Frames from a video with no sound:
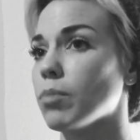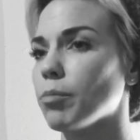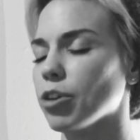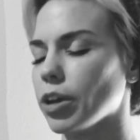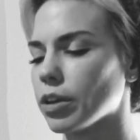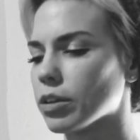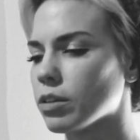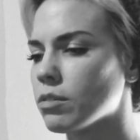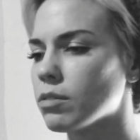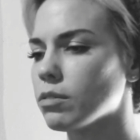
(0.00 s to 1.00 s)
Memory.
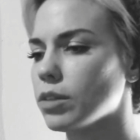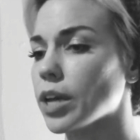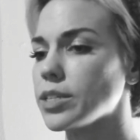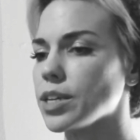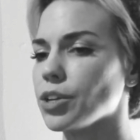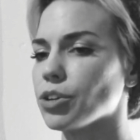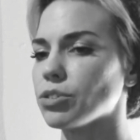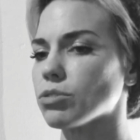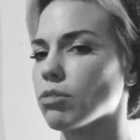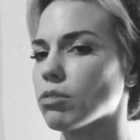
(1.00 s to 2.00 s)
19
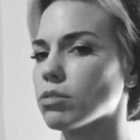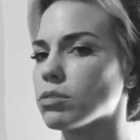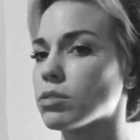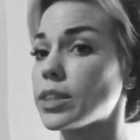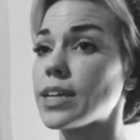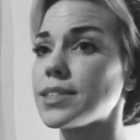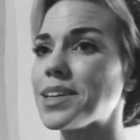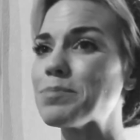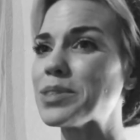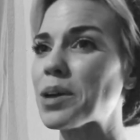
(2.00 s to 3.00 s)
years old. That
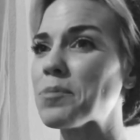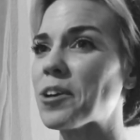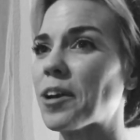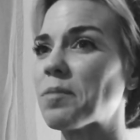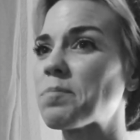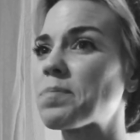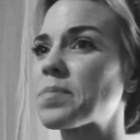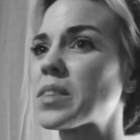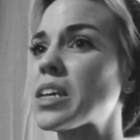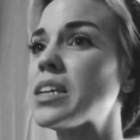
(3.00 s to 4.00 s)
same summer,
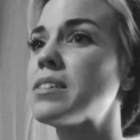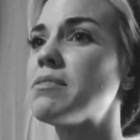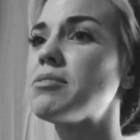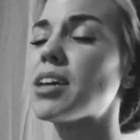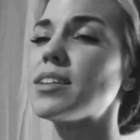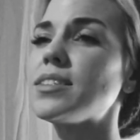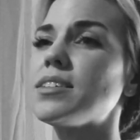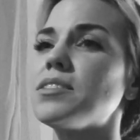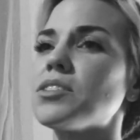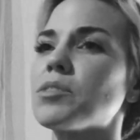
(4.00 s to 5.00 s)

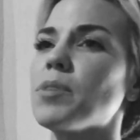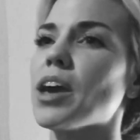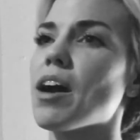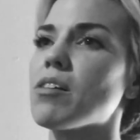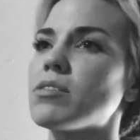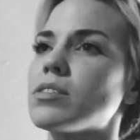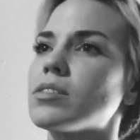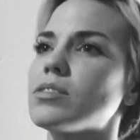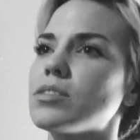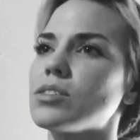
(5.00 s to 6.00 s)
Dustin took me out
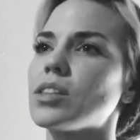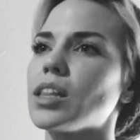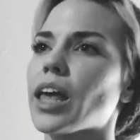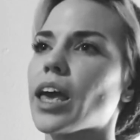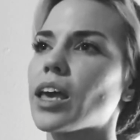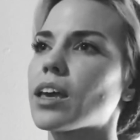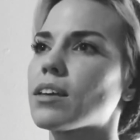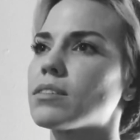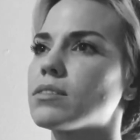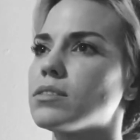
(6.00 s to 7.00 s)
to the lake,
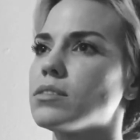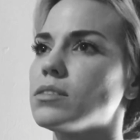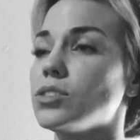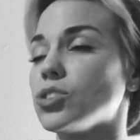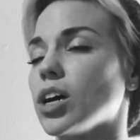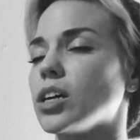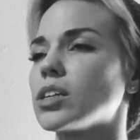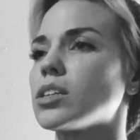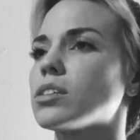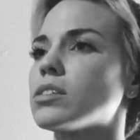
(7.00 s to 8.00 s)
drunk,